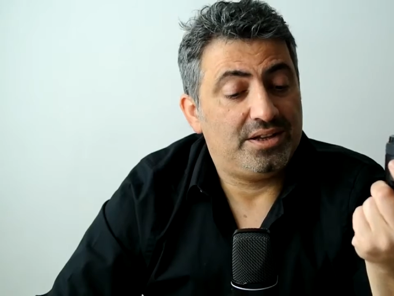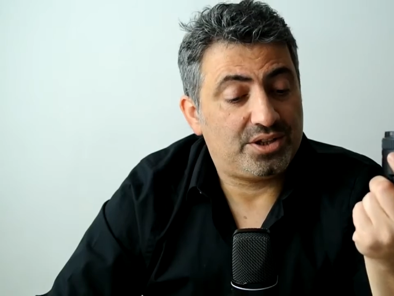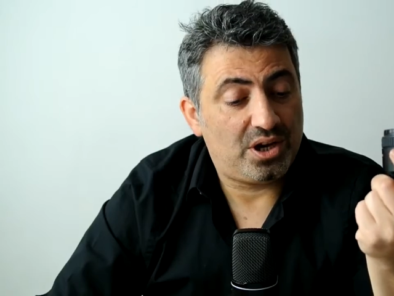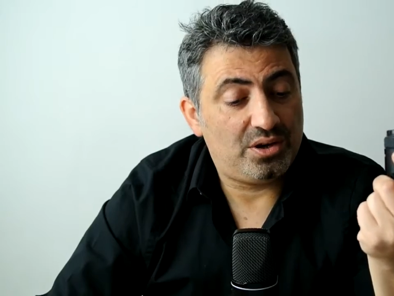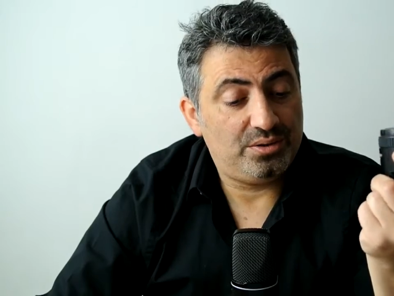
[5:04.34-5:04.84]

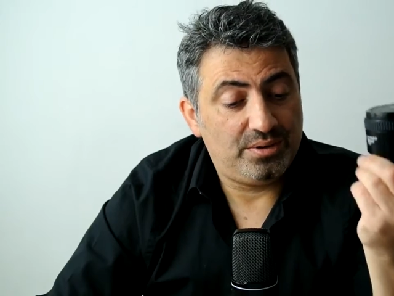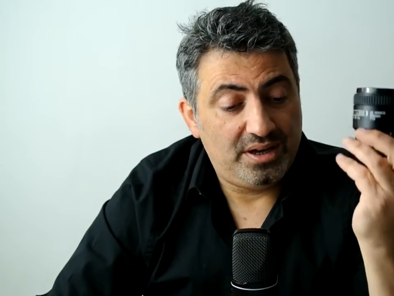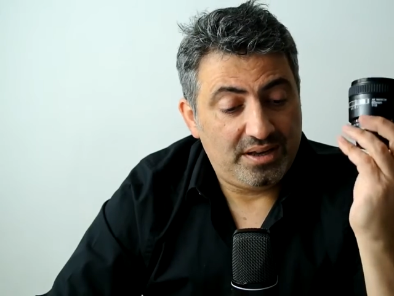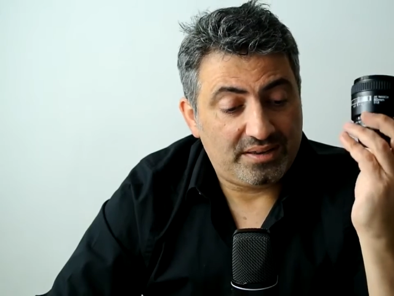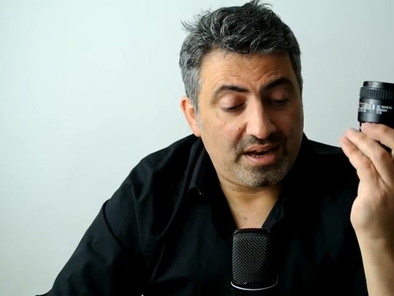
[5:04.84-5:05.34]
So
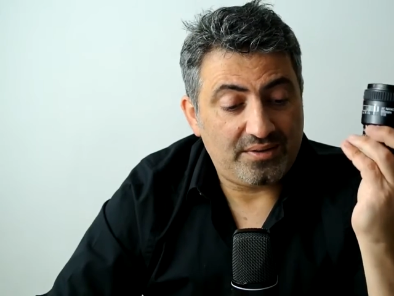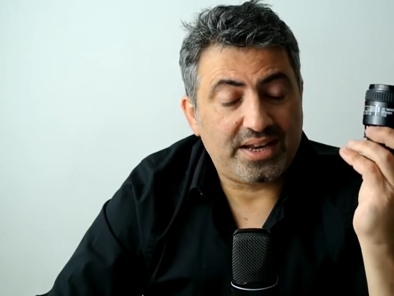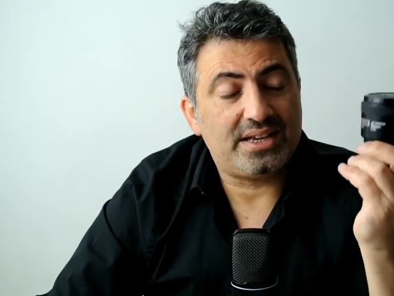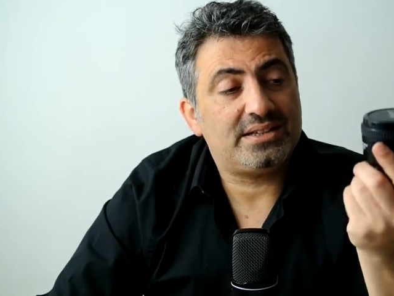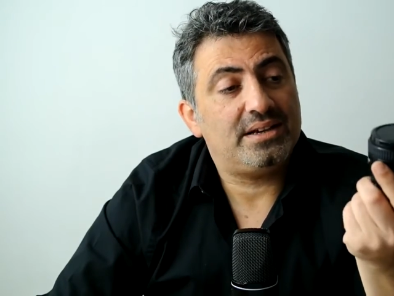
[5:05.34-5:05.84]
there it
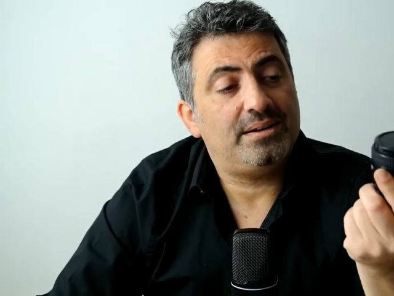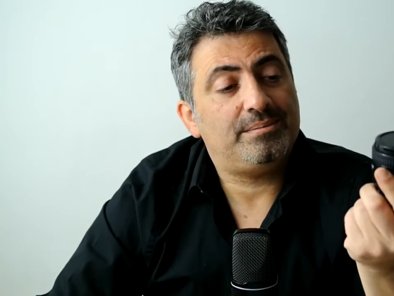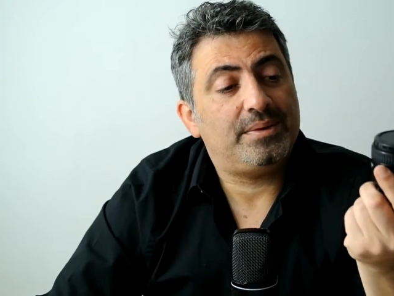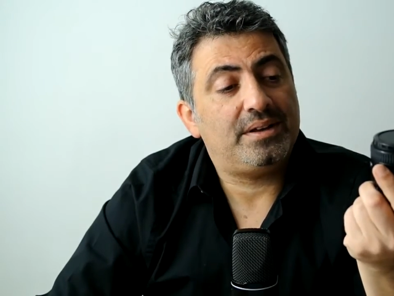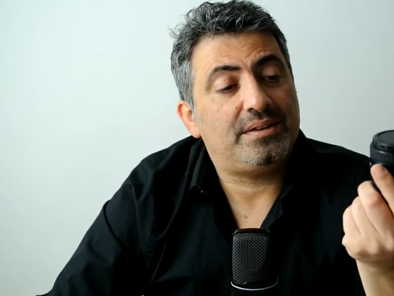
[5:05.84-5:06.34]
is,
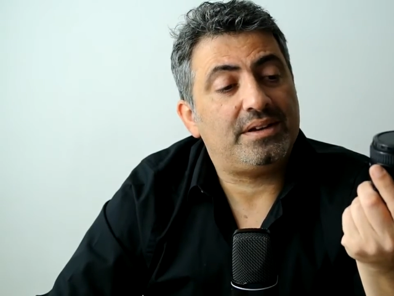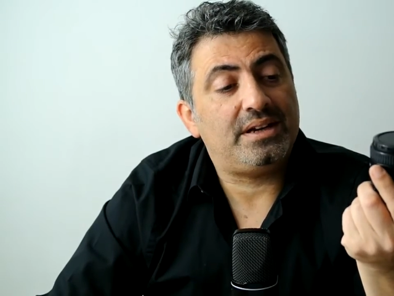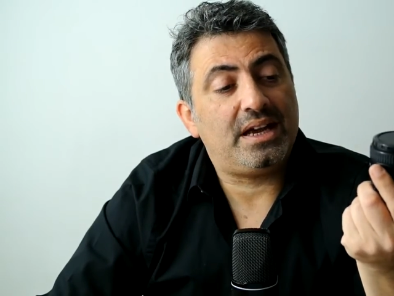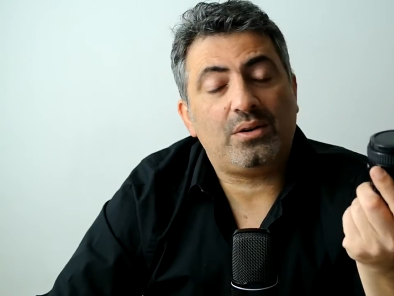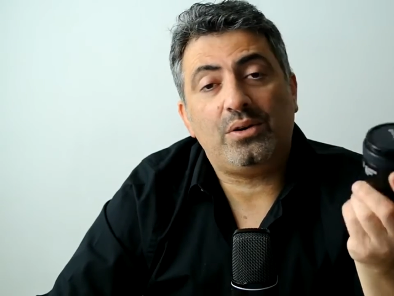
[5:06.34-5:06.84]
the
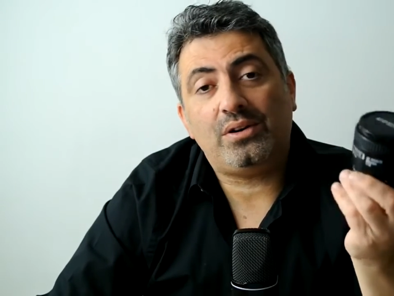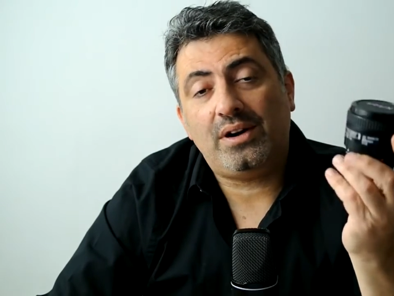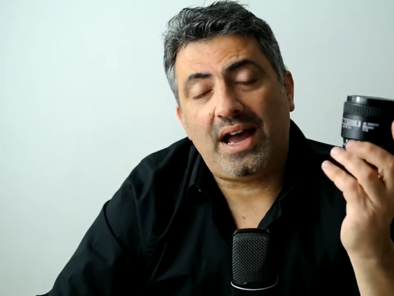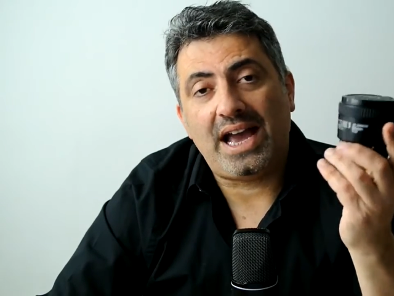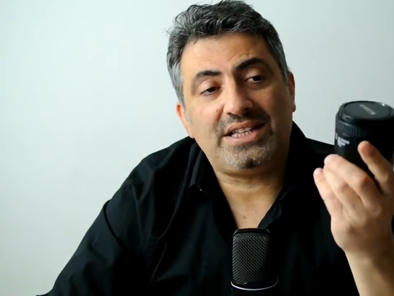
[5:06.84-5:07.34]
Nikon
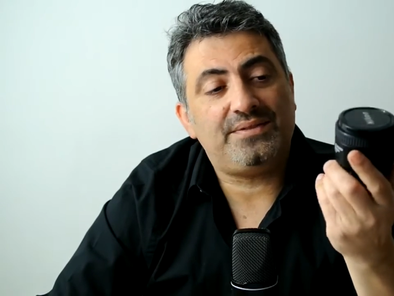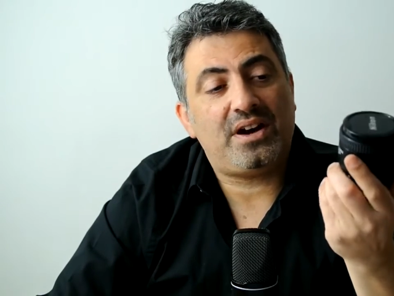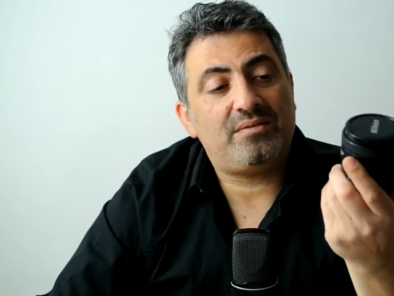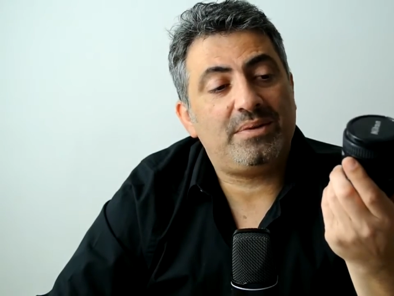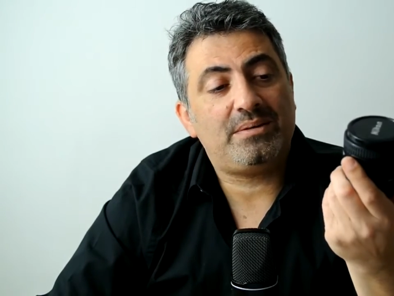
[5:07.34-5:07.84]

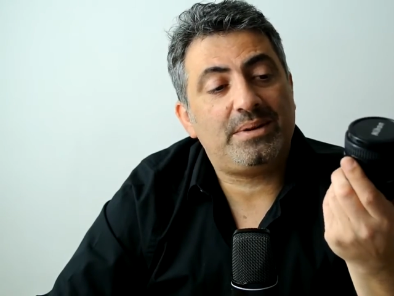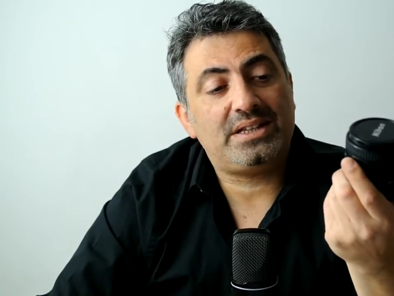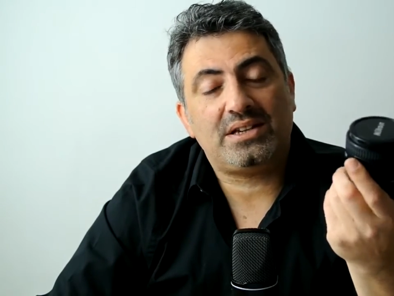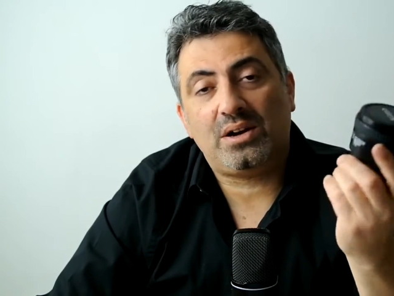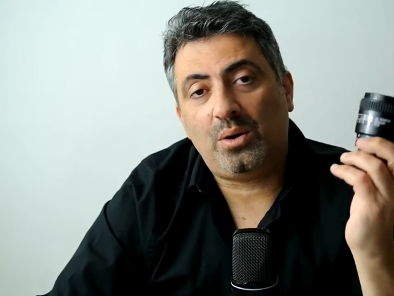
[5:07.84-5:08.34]

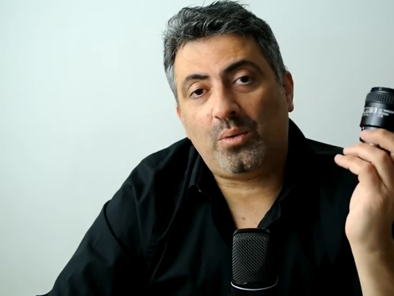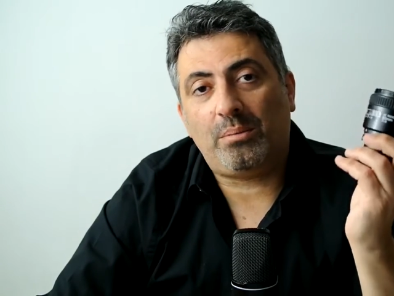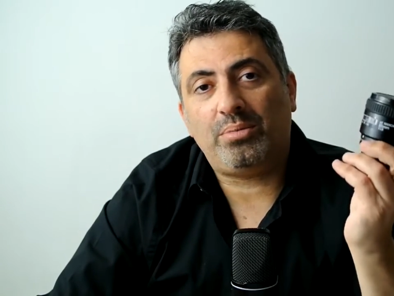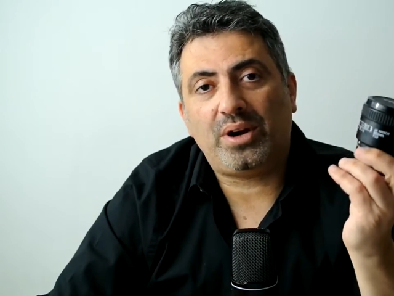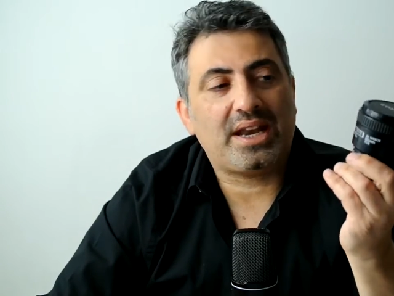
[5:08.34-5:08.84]
85mm
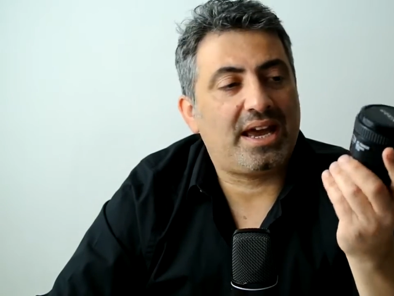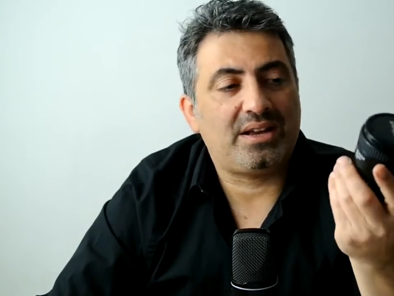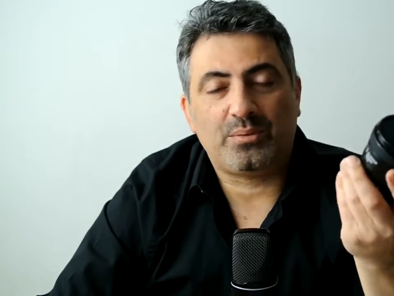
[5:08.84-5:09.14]
1.8.